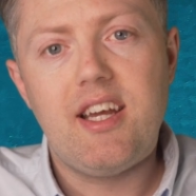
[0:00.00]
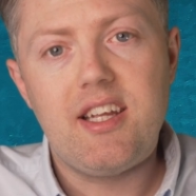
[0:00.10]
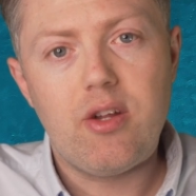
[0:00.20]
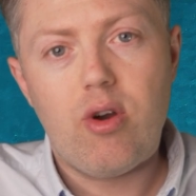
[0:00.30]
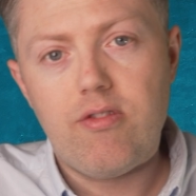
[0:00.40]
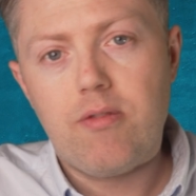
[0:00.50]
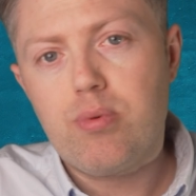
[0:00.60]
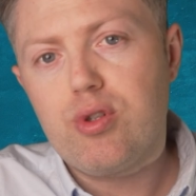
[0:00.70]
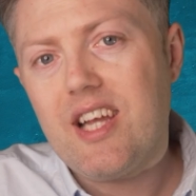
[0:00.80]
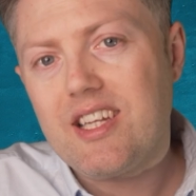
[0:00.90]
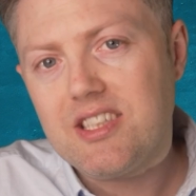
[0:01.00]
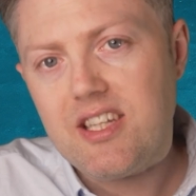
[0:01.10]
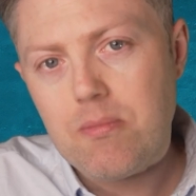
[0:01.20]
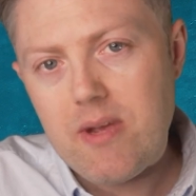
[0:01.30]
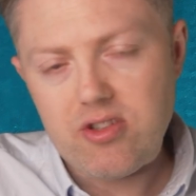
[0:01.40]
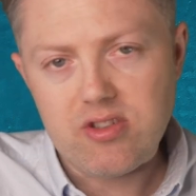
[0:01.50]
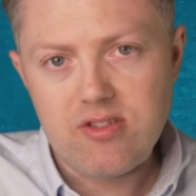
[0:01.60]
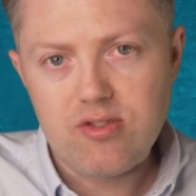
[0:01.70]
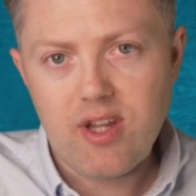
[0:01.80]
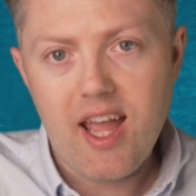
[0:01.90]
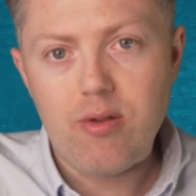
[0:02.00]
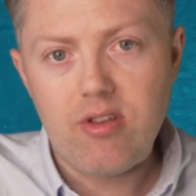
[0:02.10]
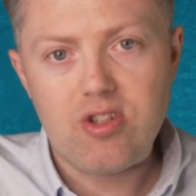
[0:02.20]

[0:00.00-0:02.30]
you know, of protectionist measures to counter